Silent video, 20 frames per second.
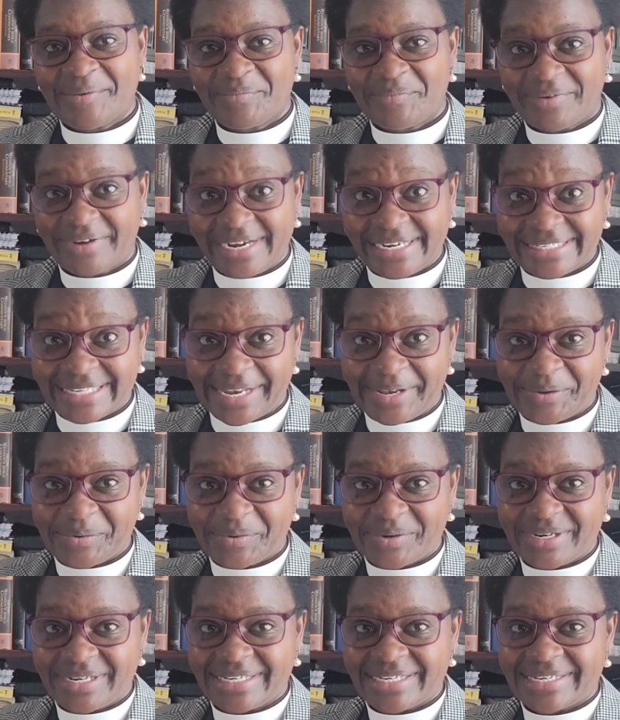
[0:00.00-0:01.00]
Praise the
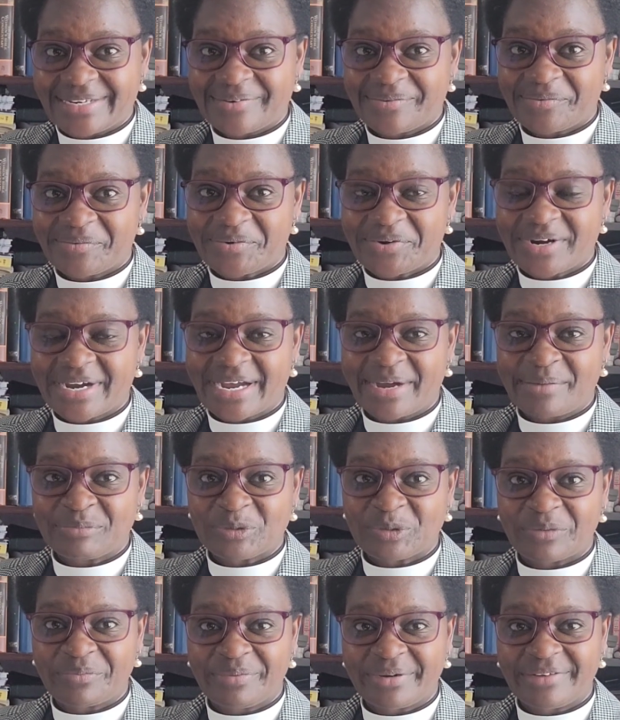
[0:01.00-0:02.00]
Lord. Welcome
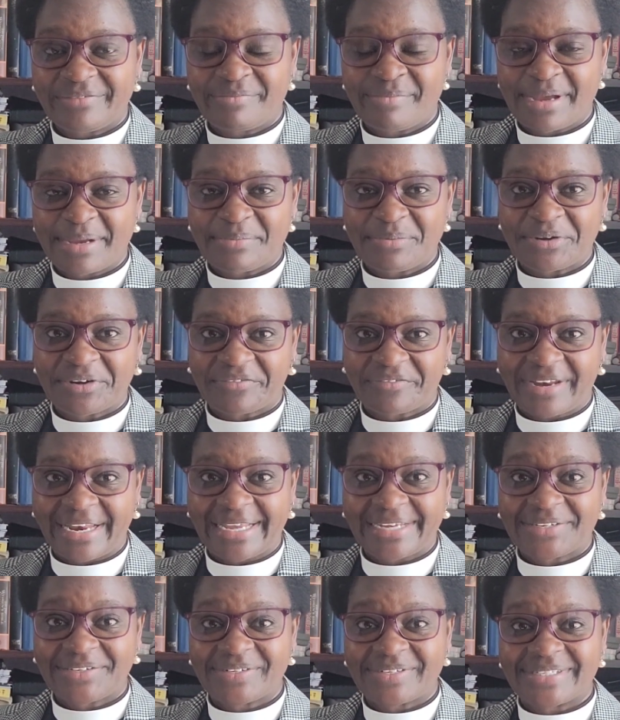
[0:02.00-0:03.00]
to our brief Bible
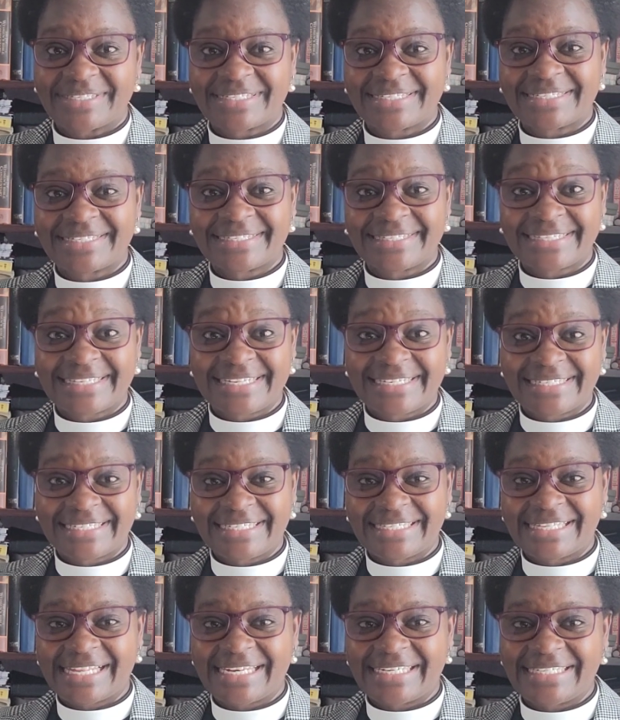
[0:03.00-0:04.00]
reflections. This
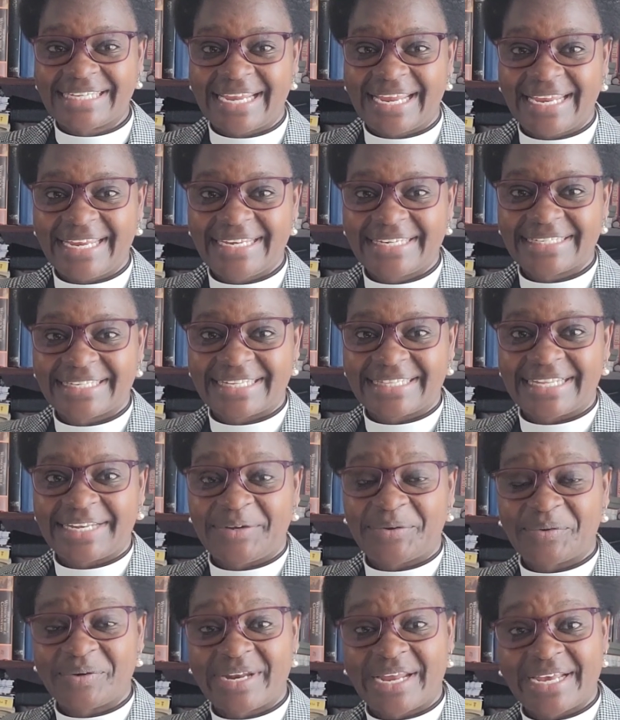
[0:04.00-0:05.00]
is the day that the
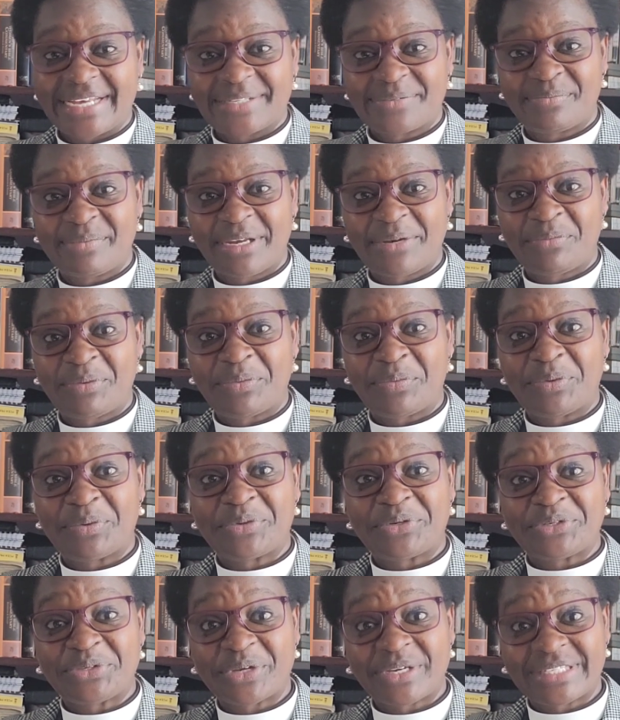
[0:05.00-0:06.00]
Lord has made. We will
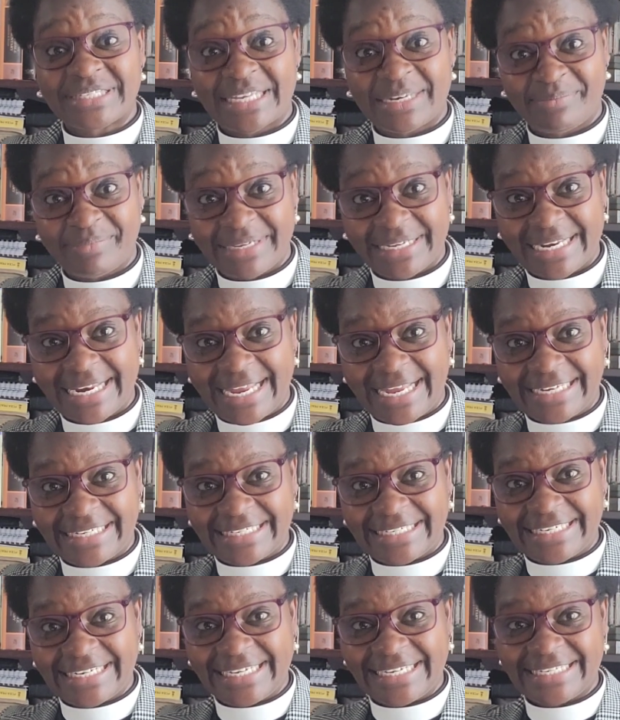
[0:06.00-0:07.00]
rejoice and be glad
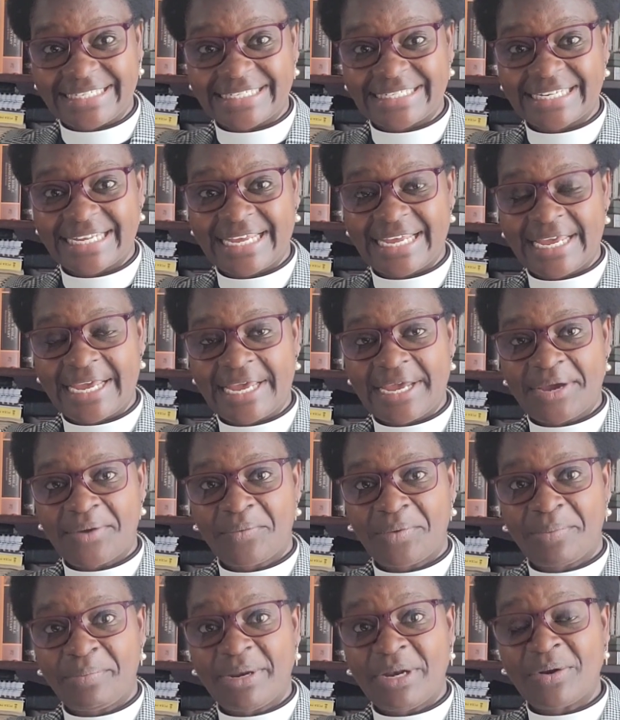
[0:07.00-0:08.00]
in it.
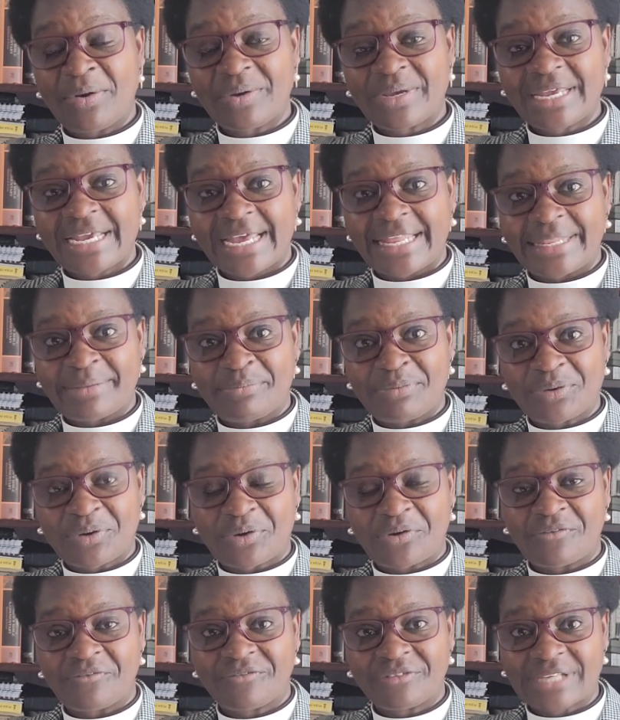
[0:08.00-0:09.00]
We've been looking at the book
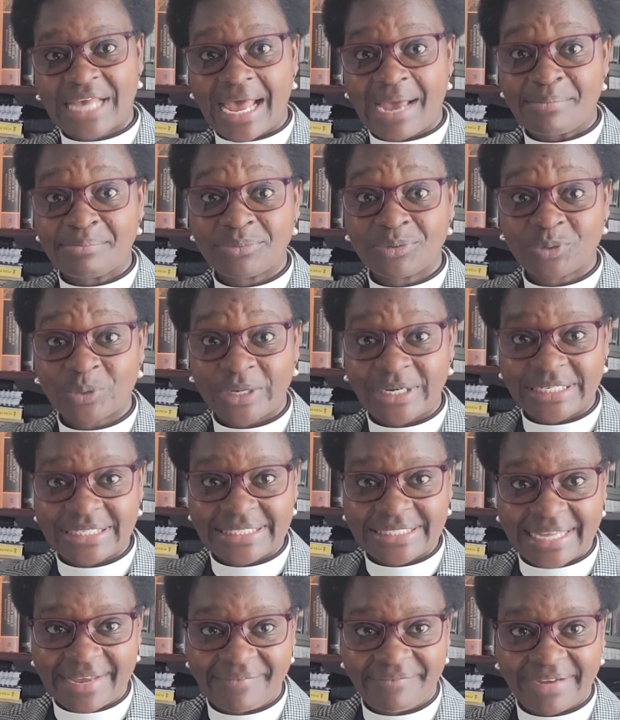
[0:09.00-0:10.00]
of Psalm
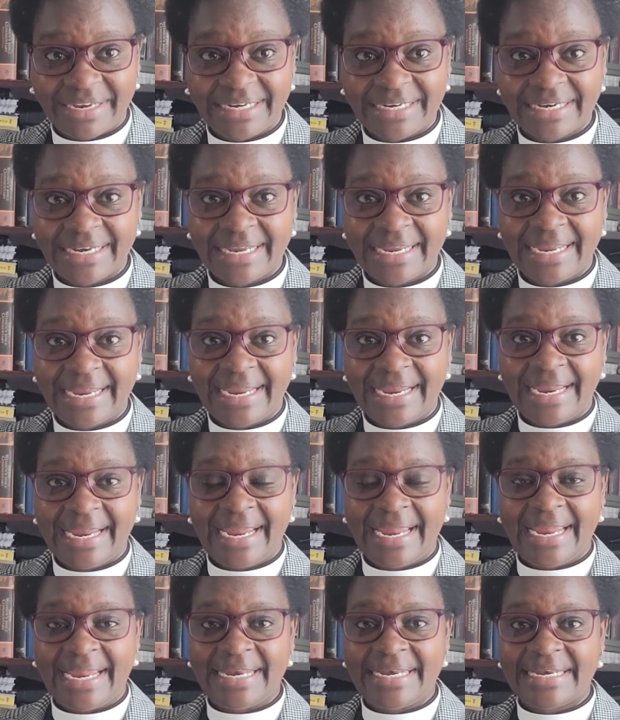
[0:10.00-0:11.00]
27
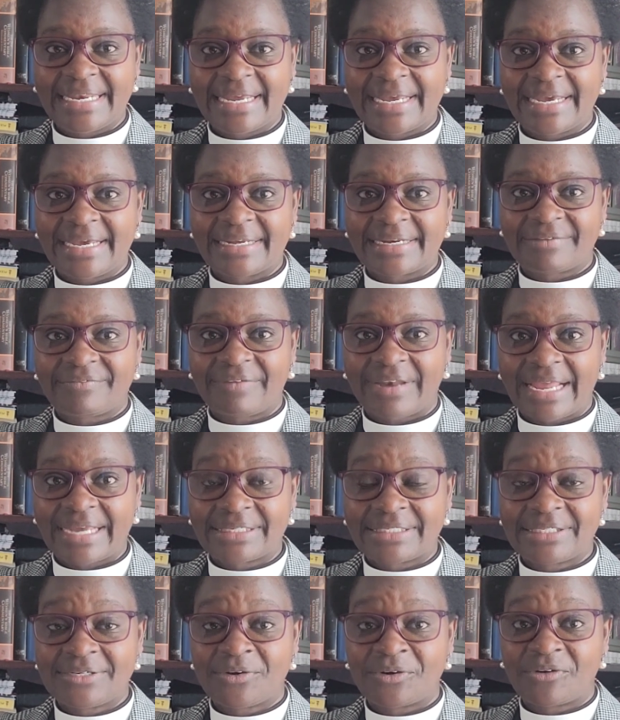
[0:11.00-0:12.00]
and
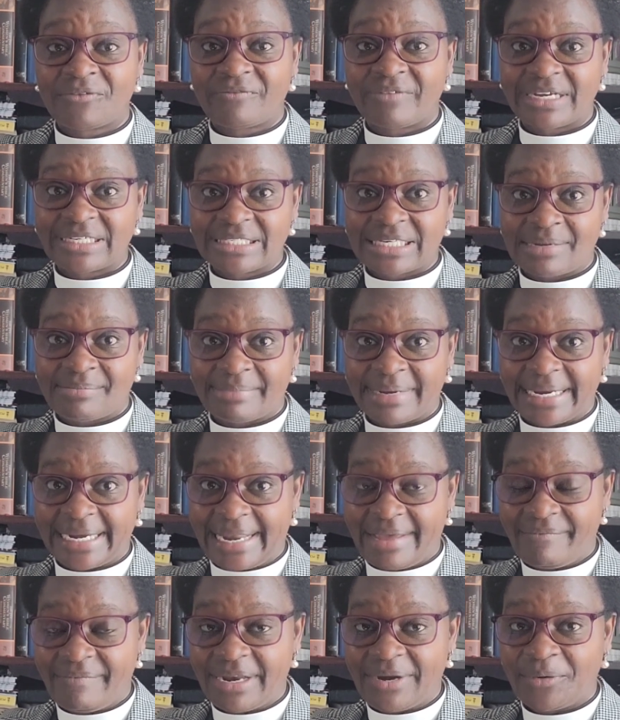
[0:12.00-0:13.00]
reflecting on verse number
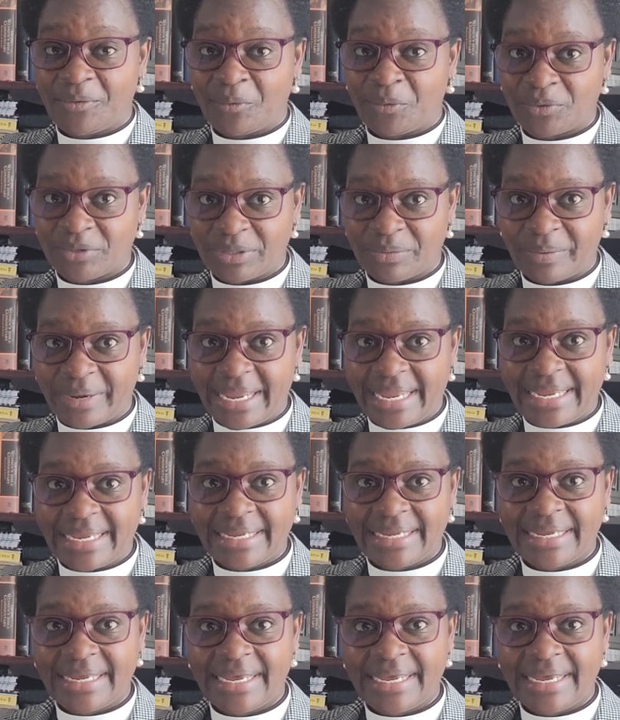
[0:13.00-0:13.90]
11 all the way